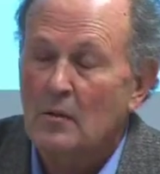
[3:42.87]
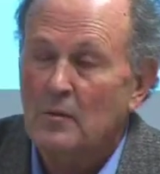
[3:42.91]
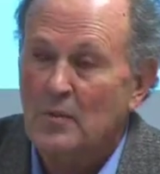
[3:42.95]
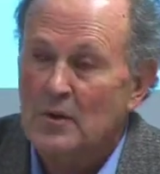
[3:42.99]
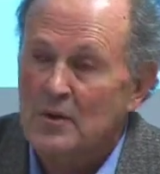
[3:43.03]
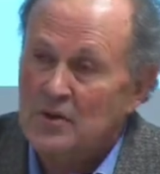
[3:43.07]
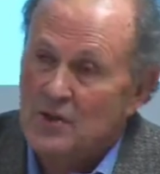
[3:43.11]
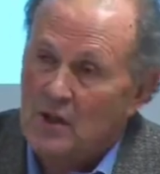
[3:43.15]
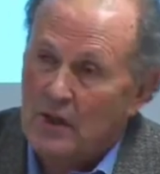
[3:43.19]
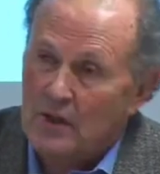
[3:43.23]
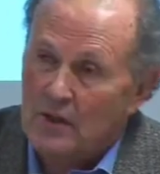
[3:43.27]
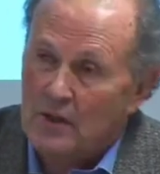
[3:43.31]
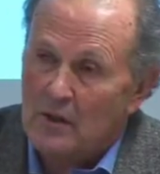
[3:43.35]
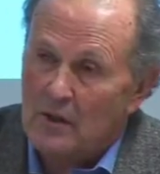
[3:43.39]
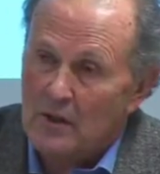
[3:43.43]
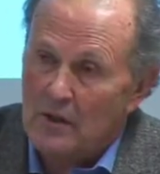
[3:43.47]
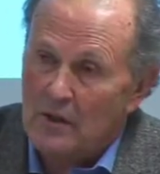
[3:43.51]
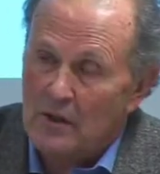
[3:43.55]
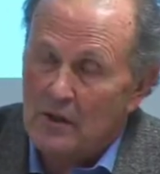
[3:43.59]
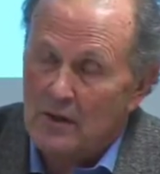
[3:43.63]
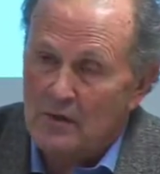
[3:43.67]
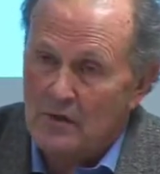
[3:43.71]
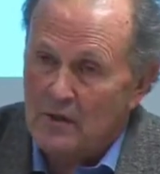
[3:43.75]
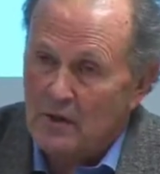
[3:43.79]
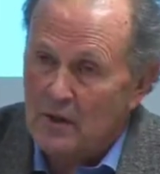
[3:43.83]

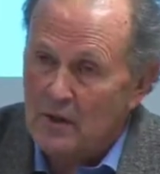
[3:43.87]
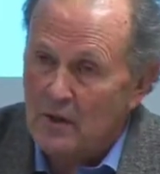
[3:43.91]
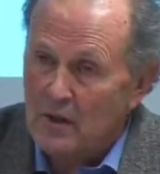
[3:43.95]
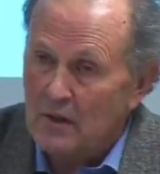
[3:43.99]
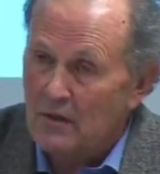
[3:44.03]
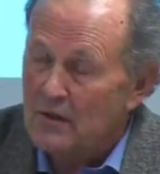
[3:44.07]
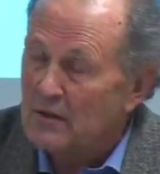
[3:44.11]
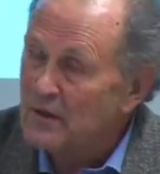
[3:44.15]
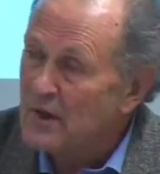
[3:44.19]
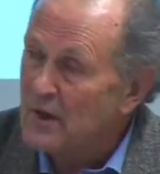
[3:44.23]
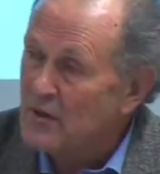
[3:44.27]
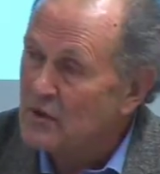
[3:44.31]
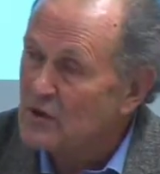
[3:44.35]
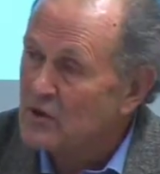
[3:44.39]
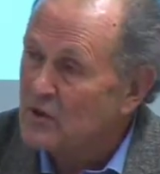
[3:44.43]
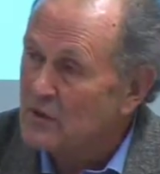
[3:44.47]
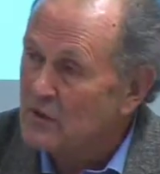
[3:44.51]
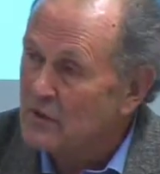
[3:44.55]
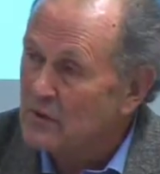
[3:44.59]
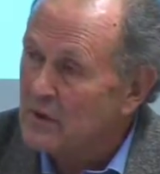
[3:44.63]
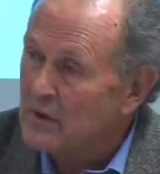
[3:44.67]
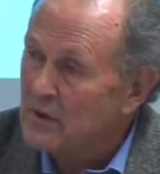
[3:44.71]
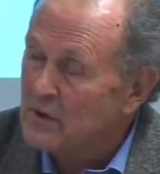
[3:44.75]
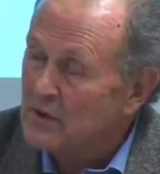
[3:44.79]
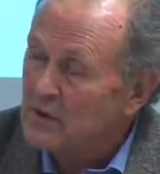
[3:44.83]
particularly the
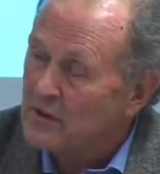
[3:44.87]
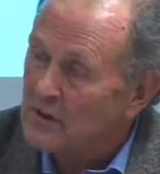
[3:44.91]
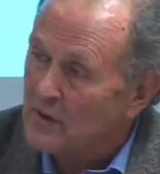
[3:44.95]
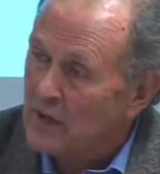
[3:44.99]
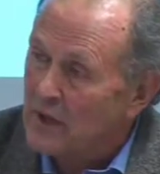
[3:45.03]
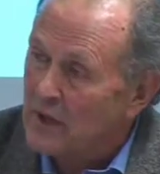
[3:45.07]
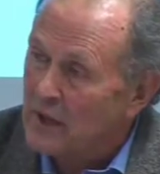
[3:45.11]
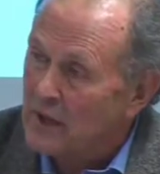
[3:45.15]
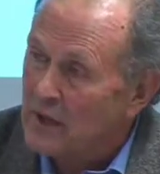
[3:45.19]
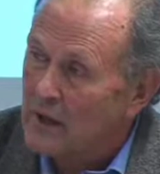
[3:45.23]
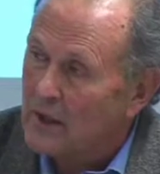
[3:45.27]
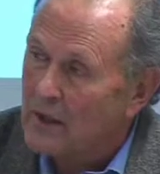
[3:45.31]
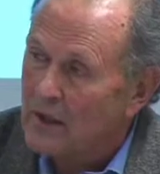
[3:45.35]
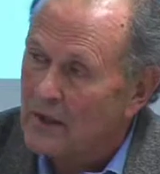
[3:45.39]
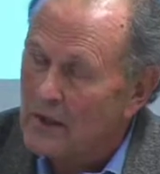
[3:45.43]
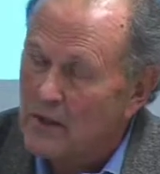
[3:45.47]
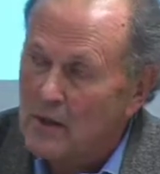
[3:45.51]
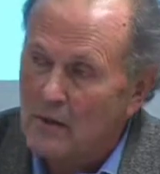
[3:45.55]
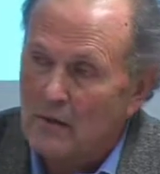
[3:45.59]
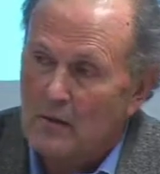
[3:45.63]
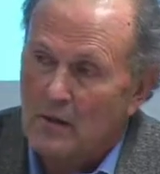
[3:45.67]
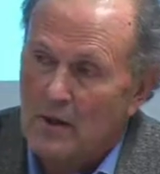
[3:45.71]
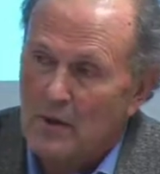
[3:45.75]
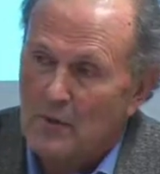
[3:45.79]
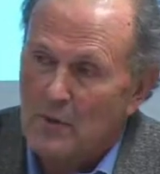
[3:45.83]
notion that
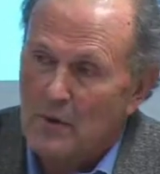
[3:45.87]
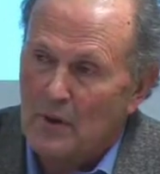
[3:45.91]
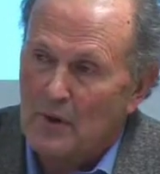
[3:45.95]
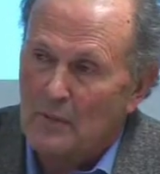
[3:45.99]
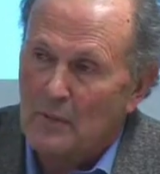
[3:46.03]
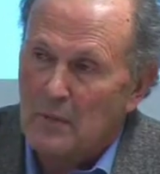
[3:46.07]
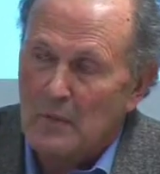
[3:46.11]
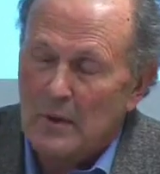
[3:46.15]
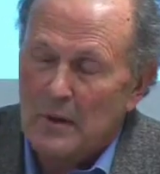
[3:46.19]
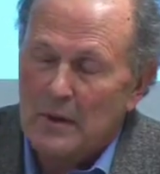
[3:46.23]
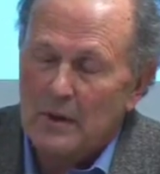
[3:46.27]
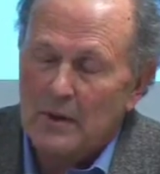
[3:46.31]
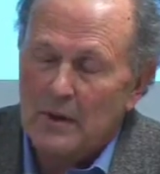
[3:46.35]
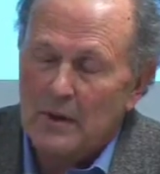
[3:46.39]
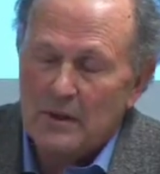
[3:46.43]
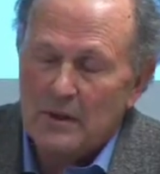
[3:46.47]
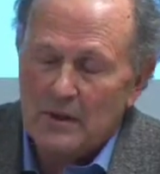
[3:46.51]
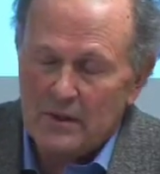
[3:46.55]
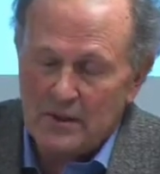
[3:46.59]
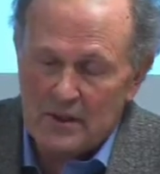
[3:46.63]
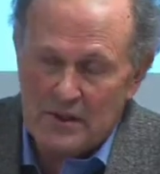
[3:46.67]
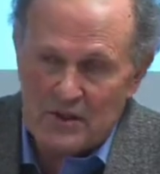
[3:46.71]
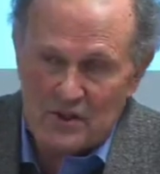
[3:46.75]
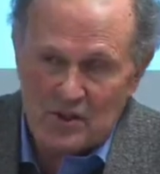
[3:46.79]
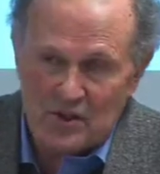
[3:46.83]
equilibrium
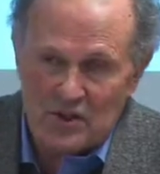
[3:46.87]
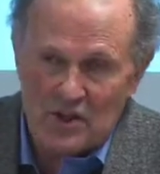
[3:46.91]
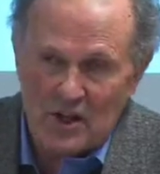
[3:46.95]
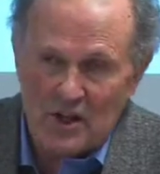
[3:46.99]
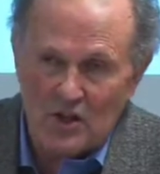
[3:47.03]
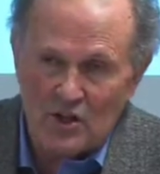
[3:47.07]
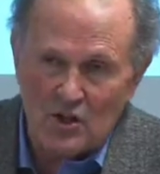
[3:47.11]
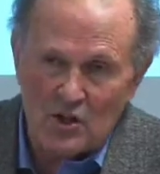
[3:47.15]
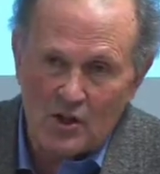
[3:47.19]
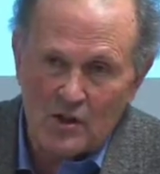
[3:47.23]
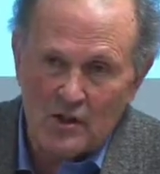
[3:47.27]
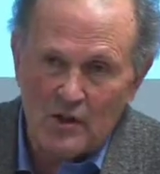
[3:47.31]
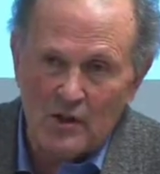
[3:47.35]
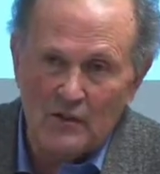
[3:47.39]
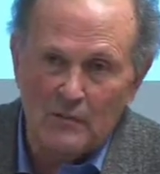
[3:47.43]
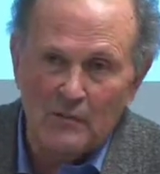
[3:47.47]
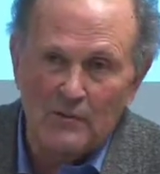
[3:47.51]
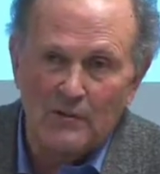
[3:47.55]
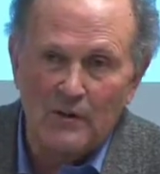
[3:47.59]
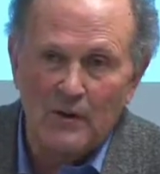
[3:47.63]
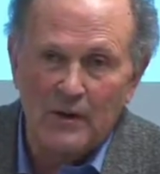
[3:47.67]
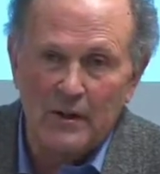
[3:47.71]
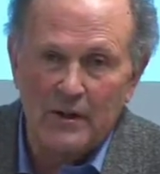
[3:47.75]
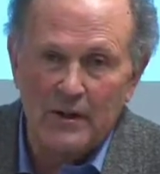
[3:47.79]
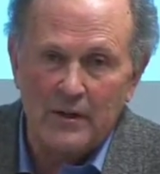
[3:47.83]
is essentially
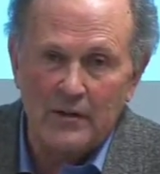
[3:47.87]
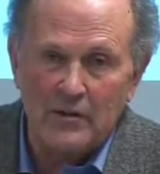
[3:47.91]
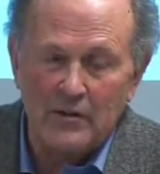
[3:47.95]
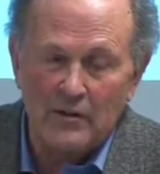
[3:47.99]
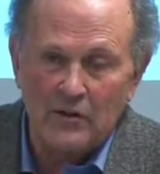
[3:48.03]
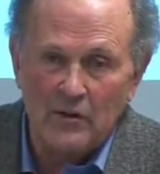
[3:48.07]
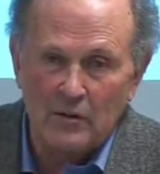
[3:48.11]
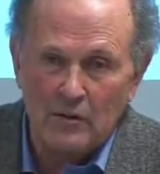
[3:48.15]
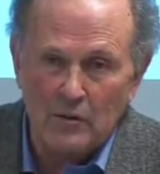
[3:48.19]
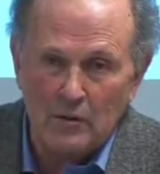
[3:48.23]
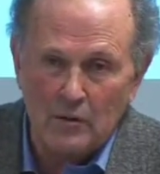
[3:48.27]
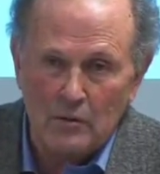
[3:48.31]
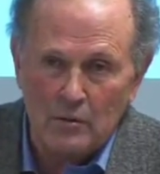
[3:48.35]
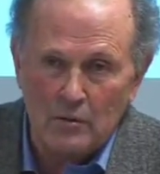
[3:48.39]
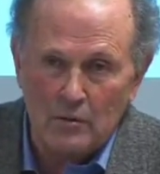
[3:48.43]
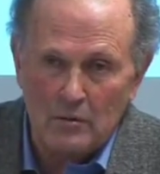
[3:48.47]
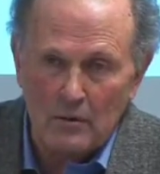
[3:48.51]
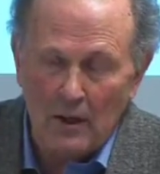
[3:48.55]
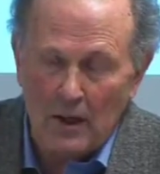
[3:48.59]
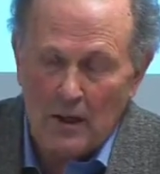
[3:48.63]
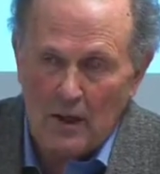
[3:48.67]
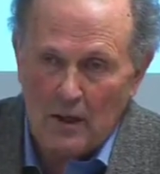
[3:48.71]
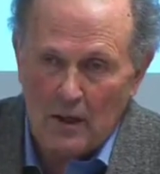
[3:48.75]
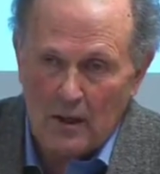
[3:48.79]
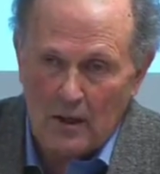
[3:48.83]
confined
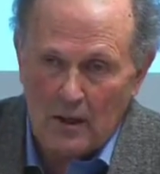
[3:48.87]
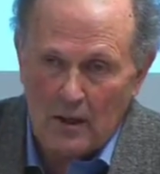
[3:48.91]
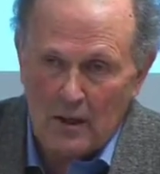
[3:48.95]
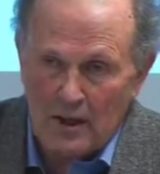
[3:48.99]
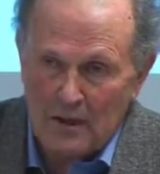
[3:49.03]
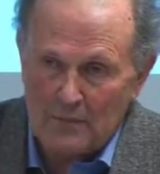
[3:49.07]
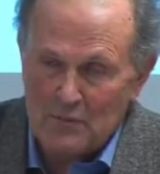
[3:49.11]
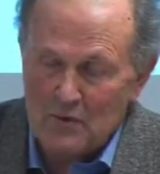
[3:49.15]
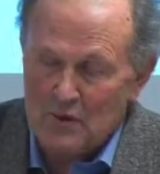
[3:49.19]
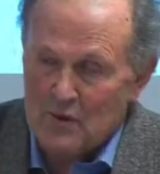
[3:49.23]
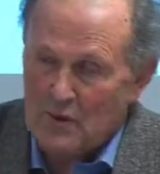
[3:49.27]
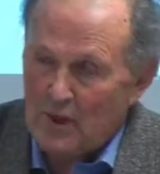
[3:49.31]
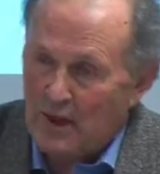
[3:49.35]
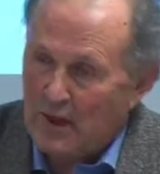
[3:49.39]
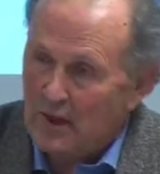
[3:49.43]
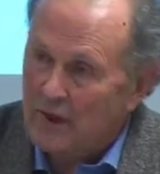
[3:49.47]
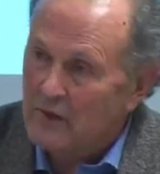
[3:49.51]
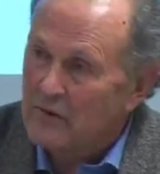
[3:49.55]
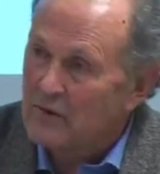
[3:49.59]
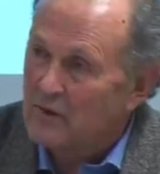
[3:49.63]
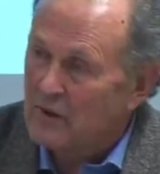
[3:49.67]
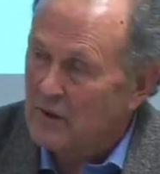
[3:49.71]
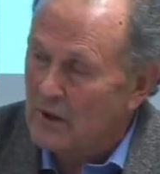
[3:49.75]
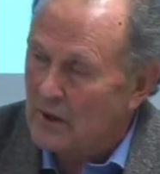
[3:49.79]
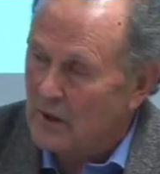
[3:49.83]
to
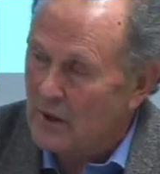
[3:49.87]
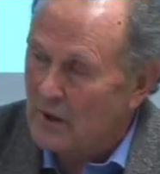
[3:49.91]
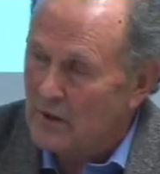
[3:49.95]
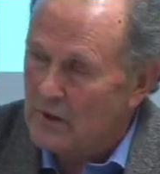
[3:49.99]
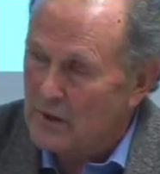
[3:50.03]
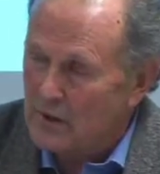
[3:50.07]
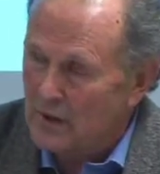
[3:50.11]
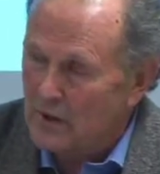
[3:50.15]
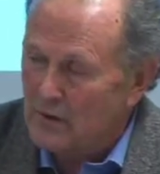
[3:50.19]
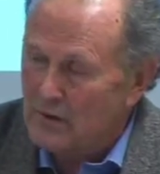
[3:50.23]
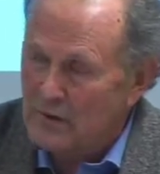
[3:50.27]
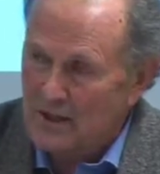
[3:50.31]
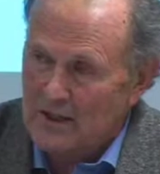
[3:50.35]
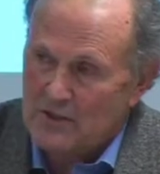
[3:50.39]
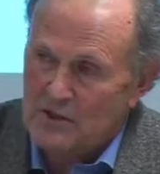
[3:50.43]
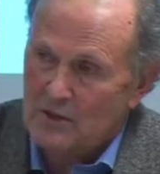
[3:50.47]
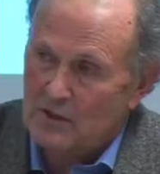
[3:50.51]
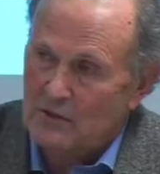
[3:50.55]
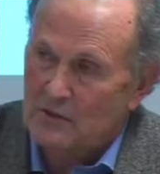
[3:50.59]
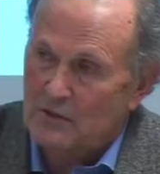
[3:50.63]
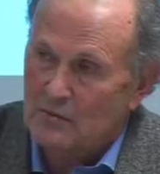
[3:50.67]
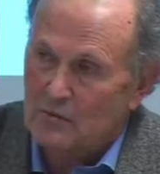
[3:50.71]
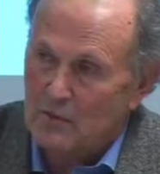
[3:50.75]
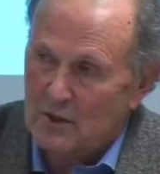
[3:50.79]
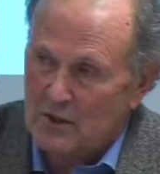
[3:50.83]
abstract
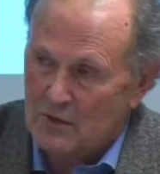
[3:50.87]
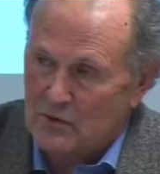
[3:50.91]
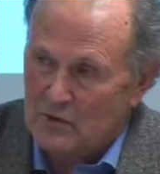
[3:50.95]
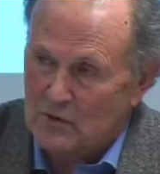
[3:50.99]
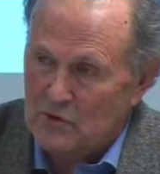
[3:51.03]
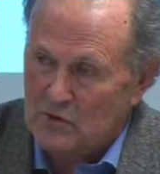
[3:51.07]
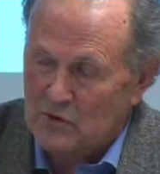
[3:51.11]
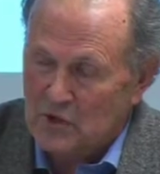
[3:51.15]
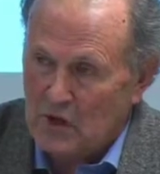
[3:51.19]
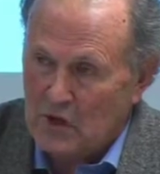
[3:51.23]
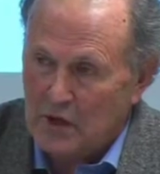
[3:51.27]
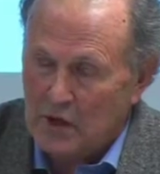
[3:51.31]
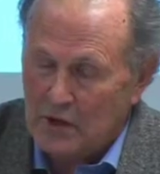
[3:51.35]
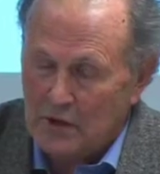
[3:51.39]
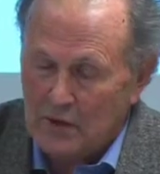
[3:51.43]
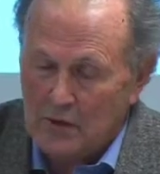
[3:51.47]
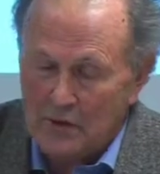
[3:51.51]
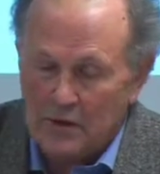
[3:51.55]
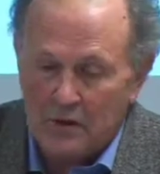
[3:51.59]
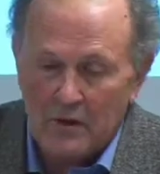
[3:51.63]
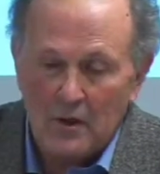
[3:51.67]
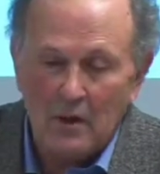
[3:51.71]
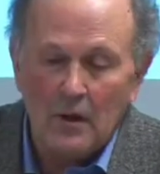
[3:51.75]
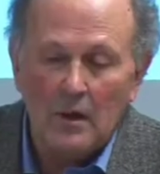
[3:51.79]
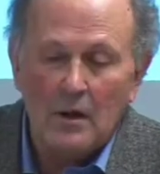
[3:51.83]
neoclassical models
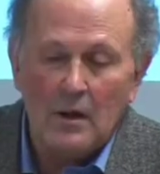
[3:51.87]
and